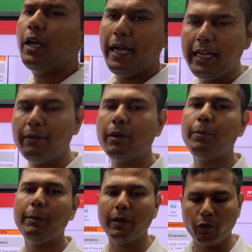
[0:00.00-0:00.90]
and the
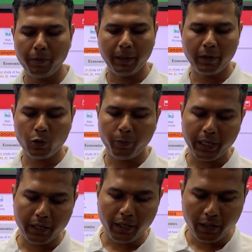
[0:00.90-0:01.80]
people would be able to
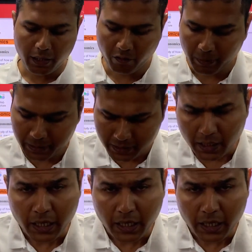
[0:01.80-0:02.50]
meet the requirements.